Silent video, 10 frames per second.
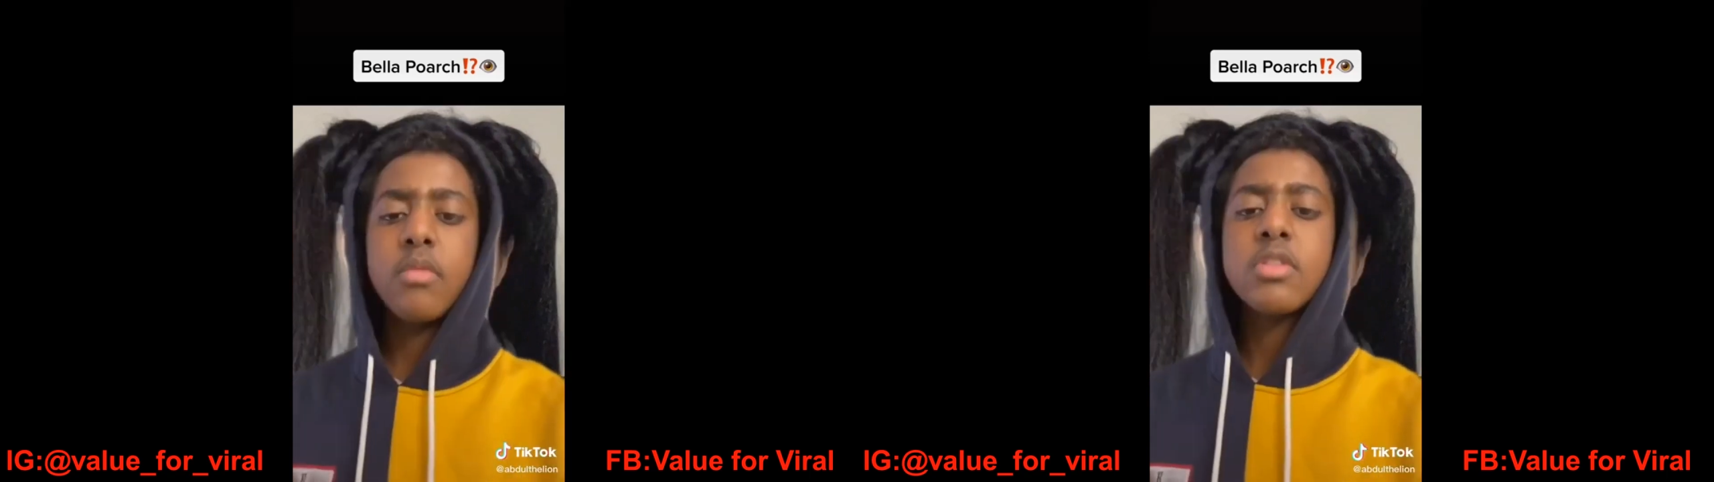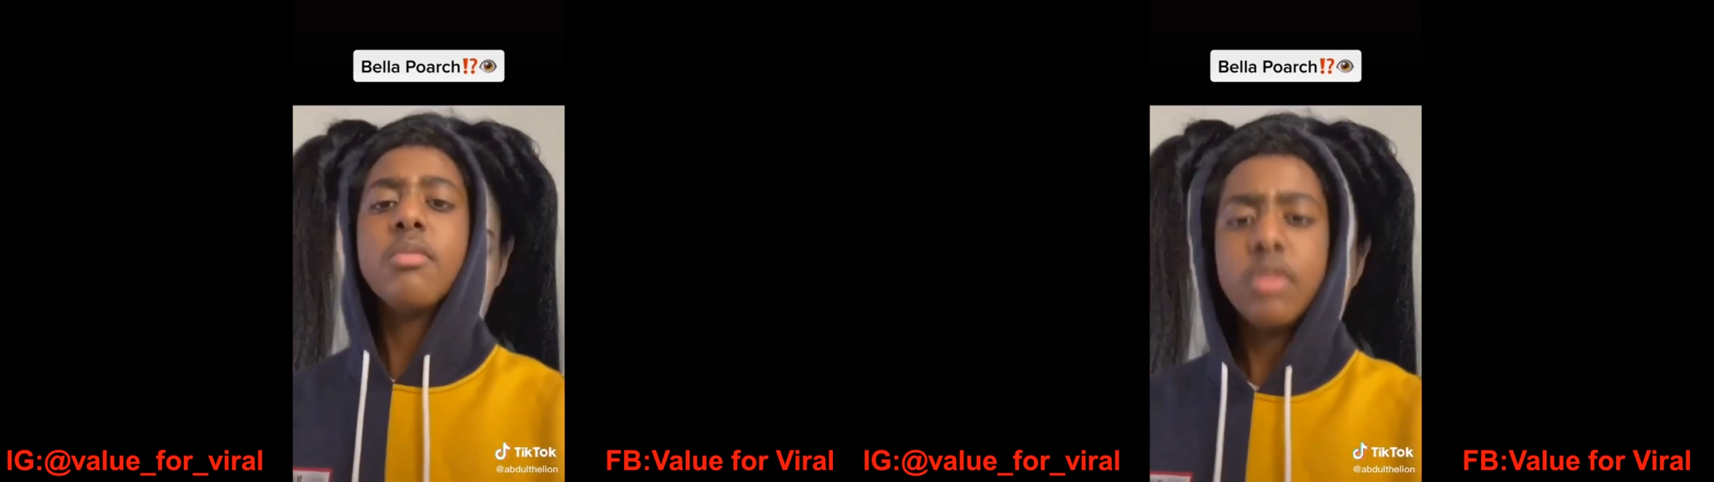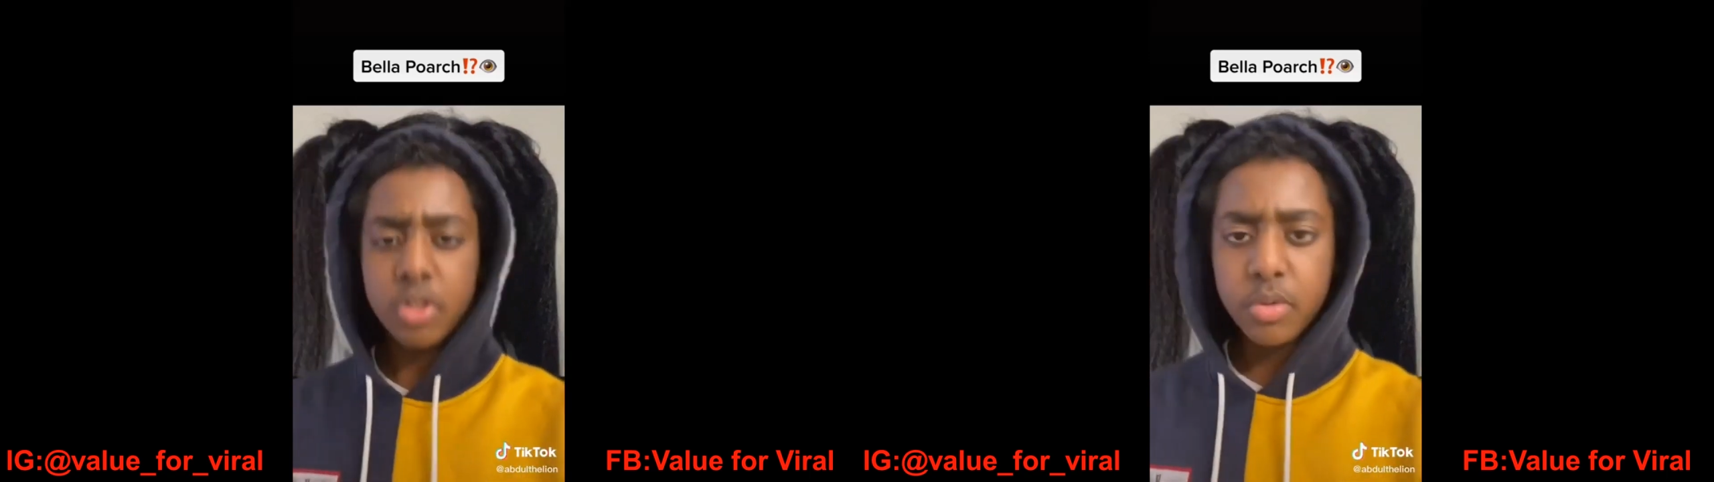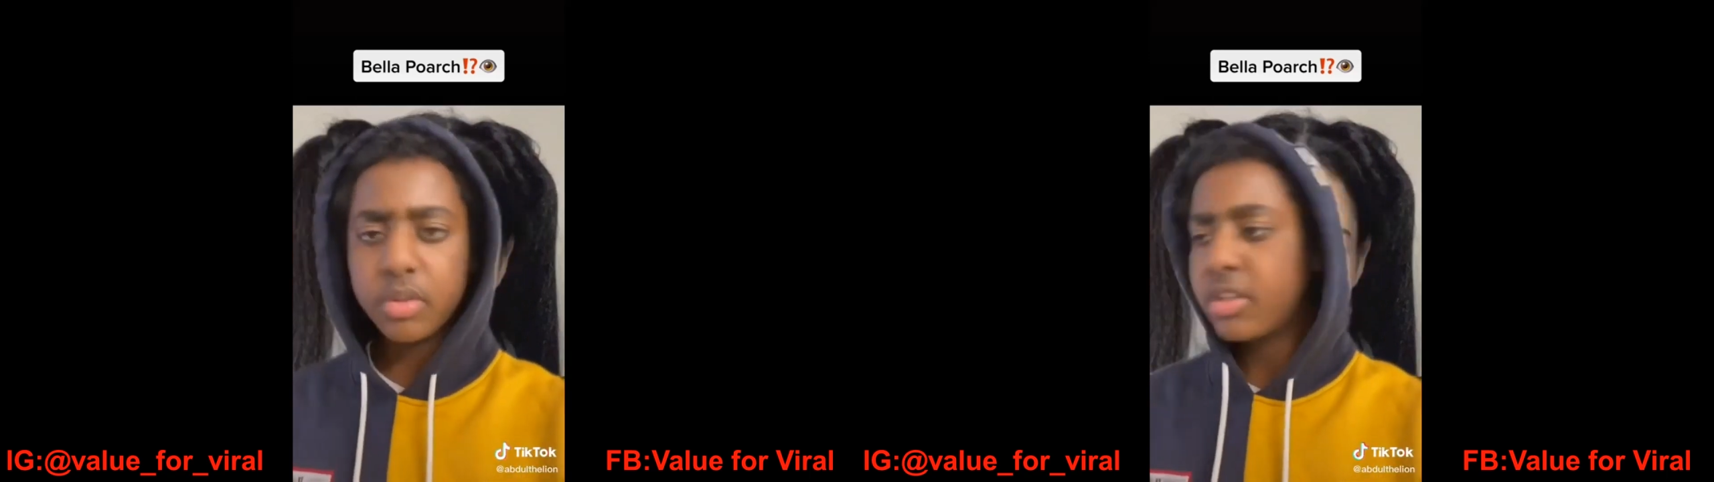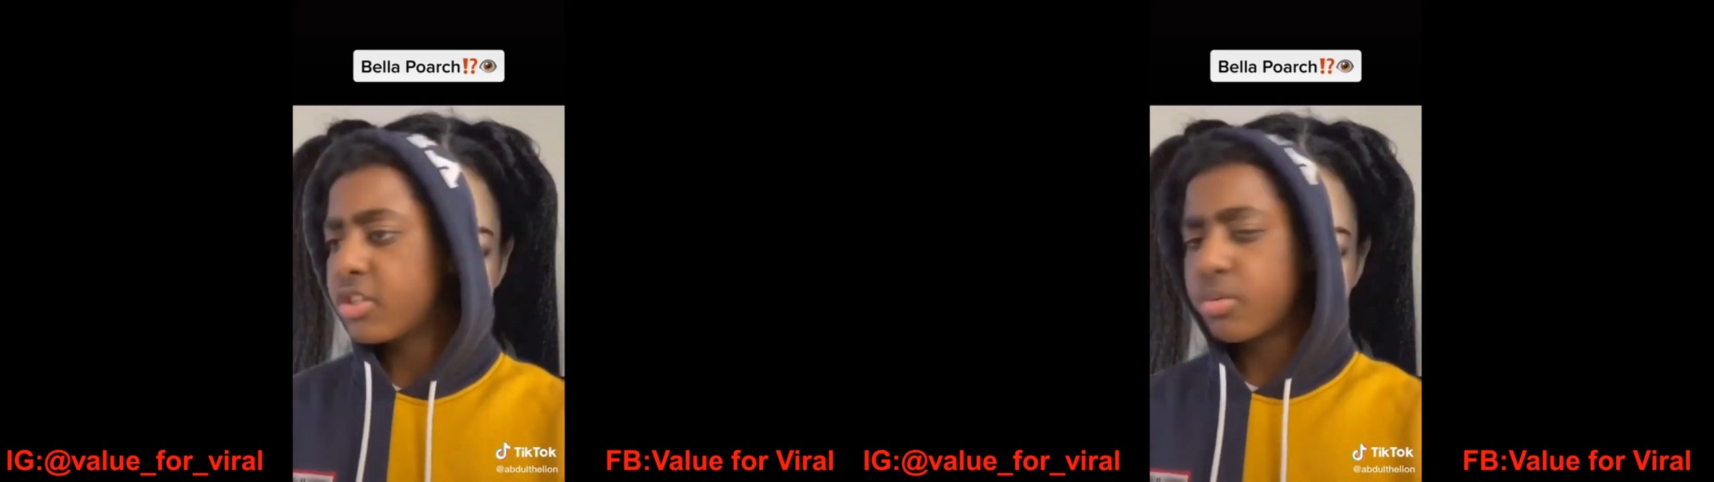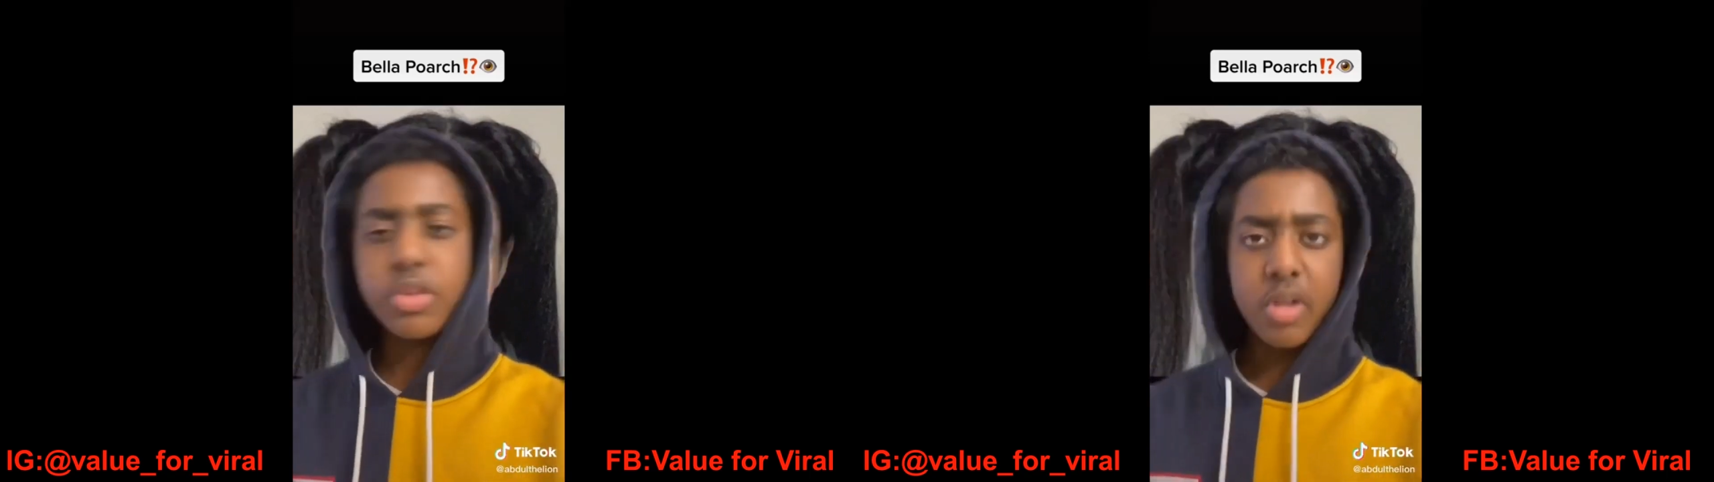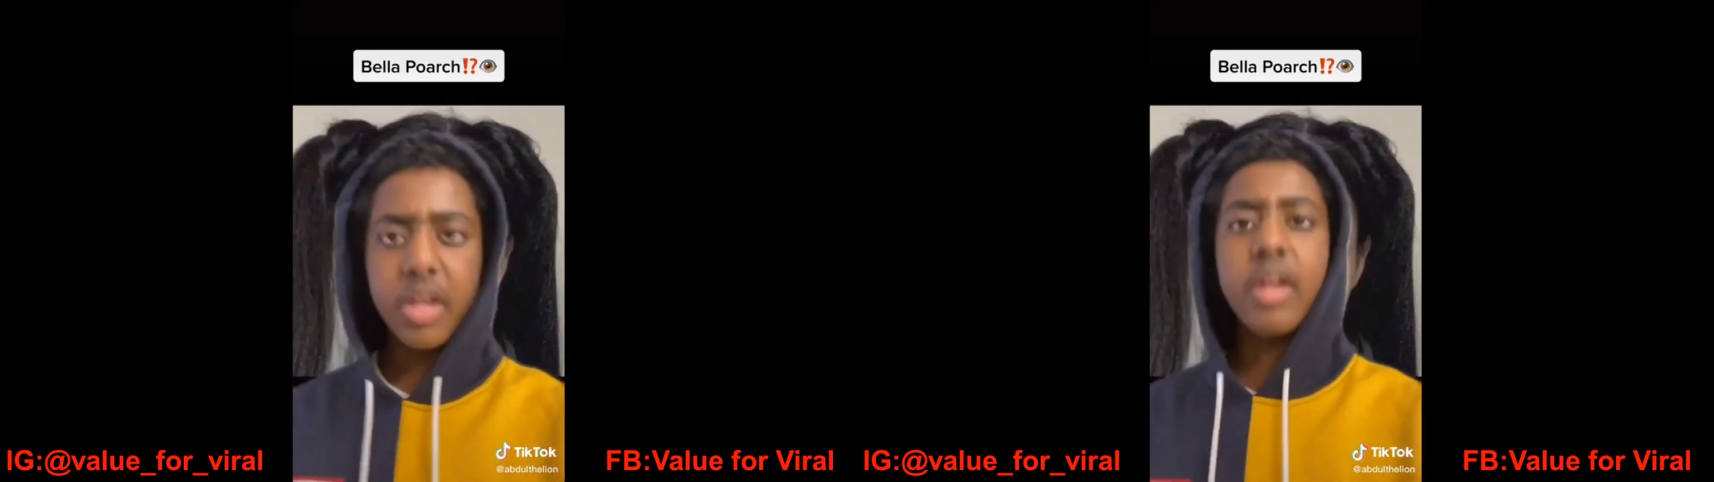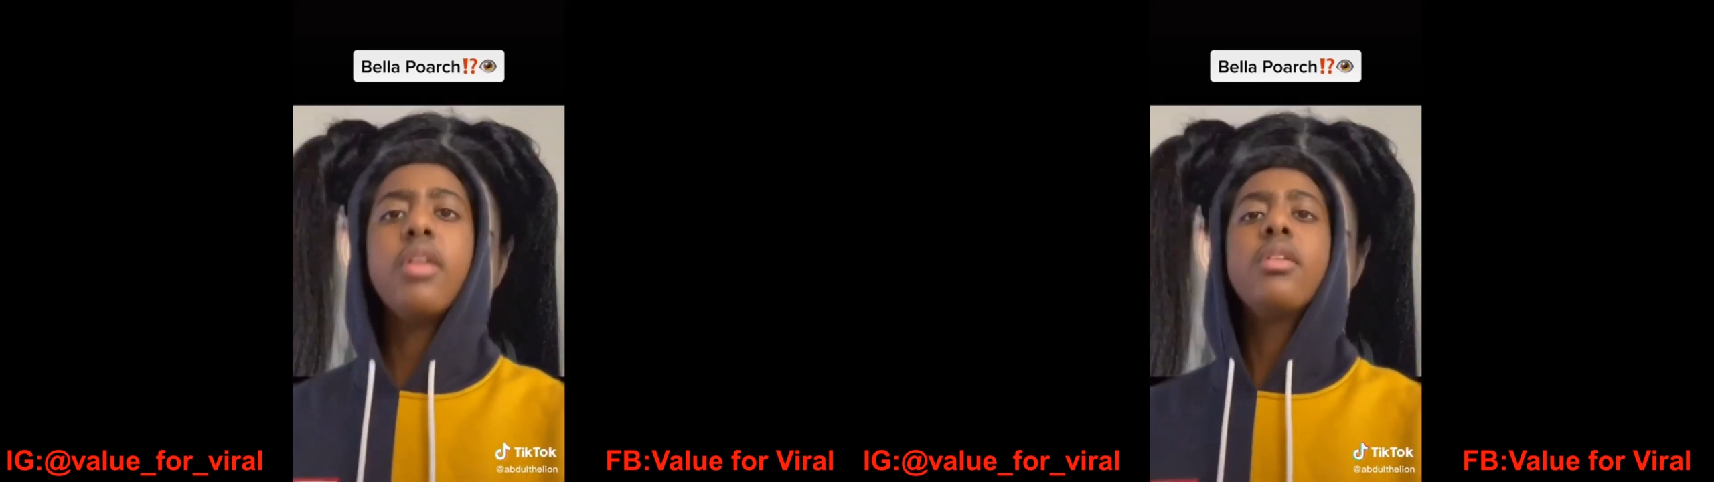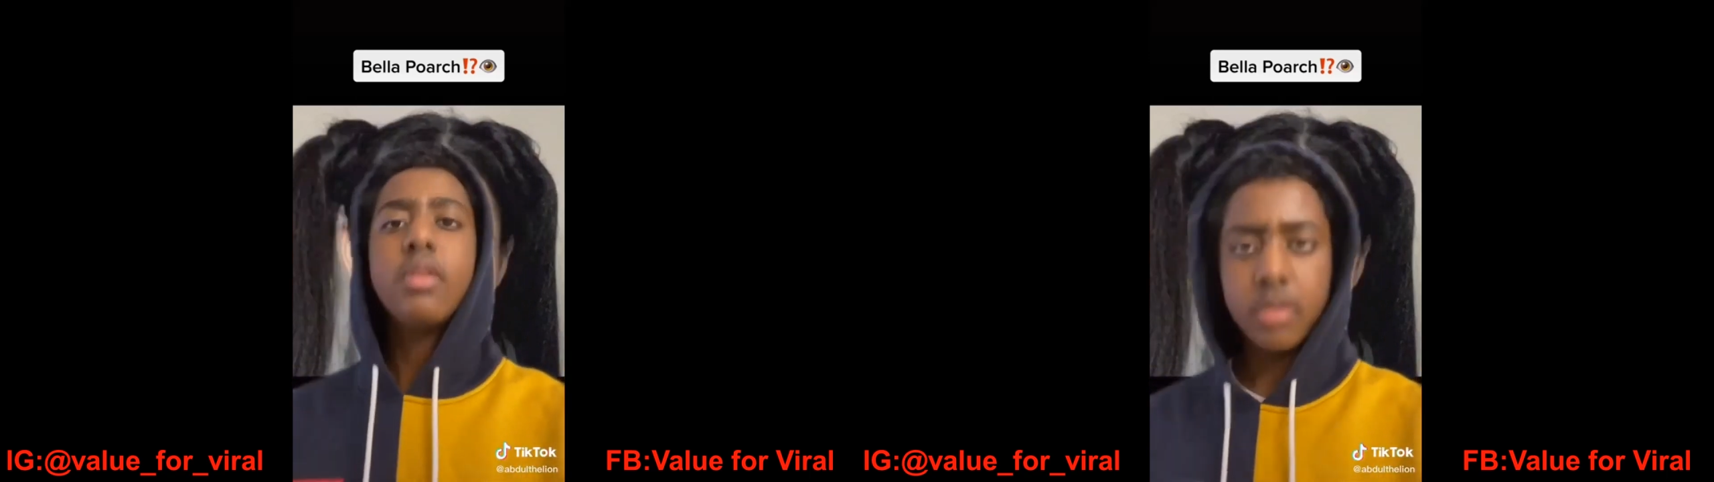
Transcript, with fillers: someone doing this with their head